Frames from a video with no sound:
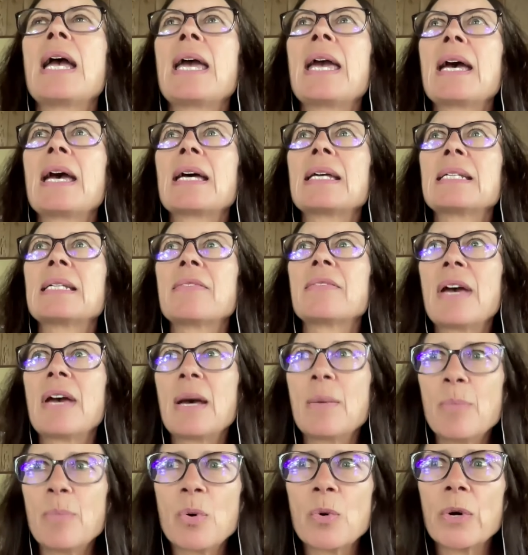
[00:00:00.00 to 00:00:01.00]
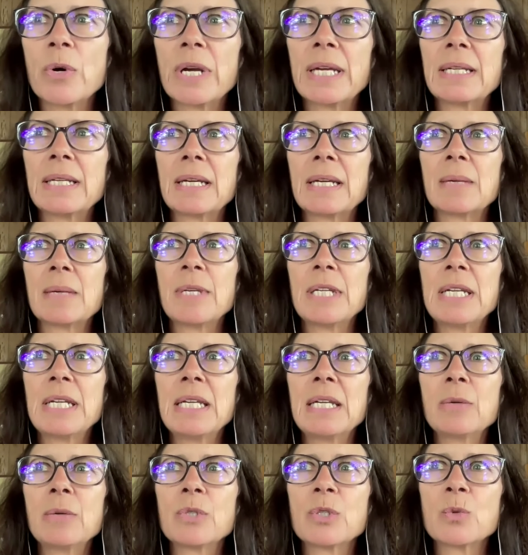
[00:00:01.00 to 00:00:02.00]
And at that point, I mean,
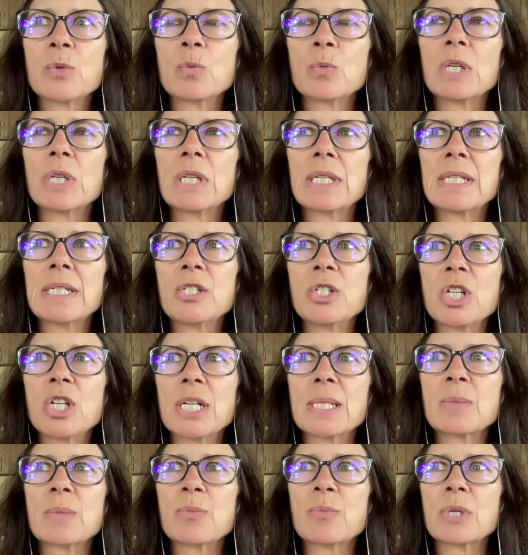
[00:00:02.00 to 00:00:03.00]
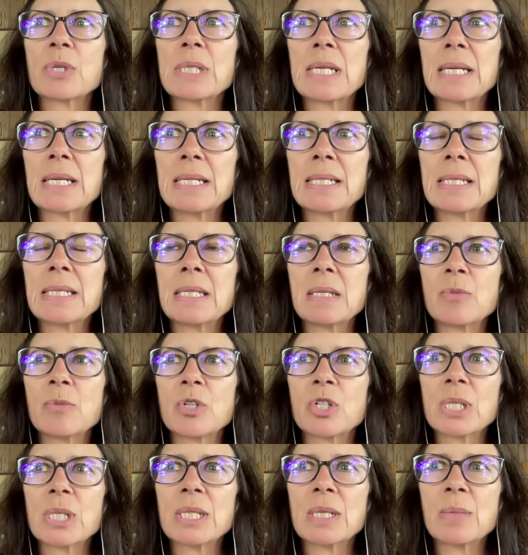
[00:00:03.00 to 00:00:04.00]
he was really just presenting to the
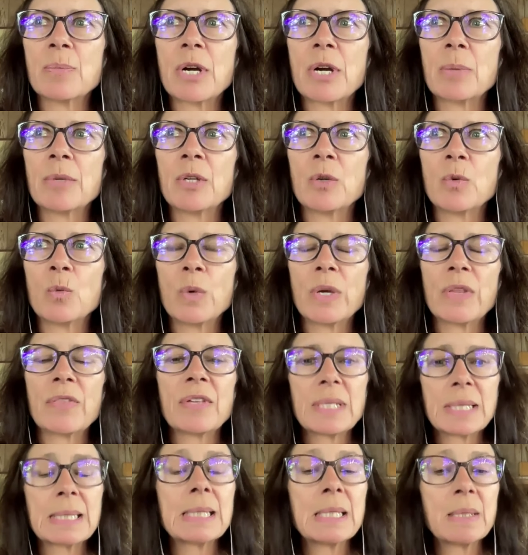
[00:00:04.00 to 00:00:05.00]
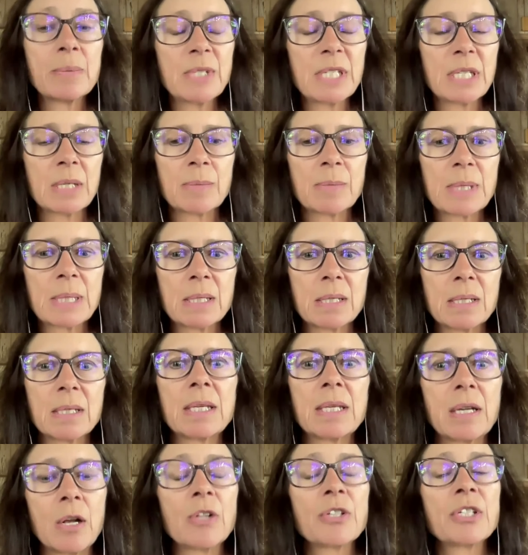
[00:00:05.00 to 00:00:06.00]
emergency department with symptoms
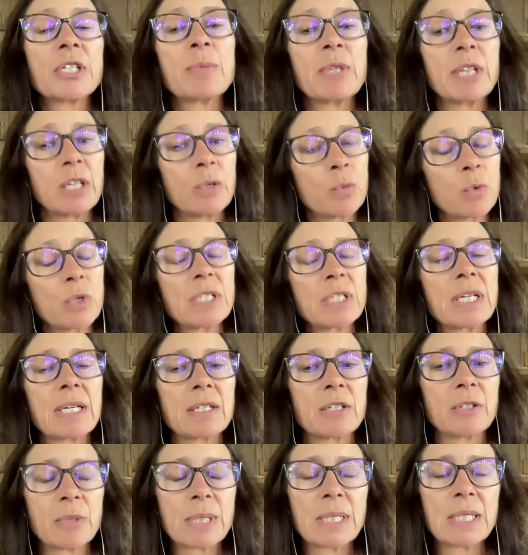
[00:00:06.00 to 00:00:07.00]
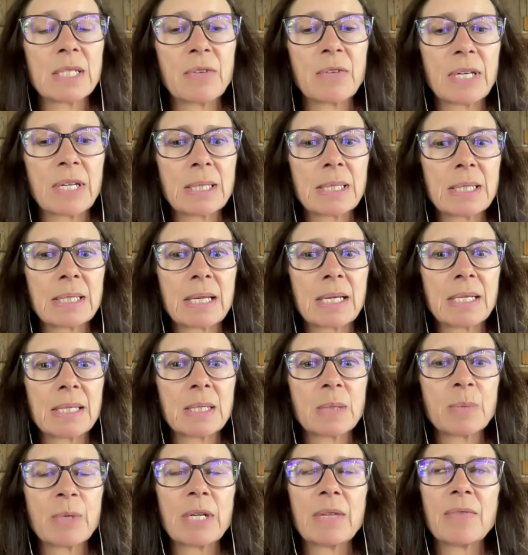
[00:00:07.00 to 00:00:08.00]
that ultimately were diagnosed as
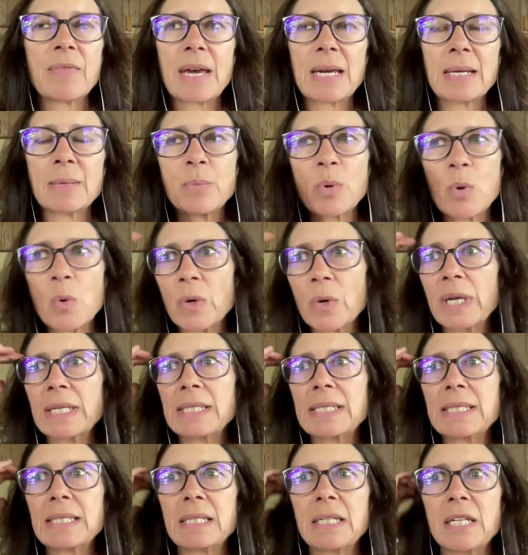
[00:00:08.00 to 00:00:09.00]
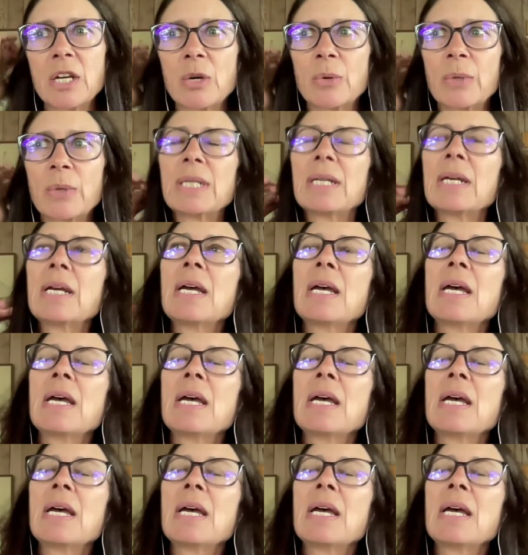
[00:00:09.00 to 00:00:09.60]
vasculitis, but at that point didn't know it.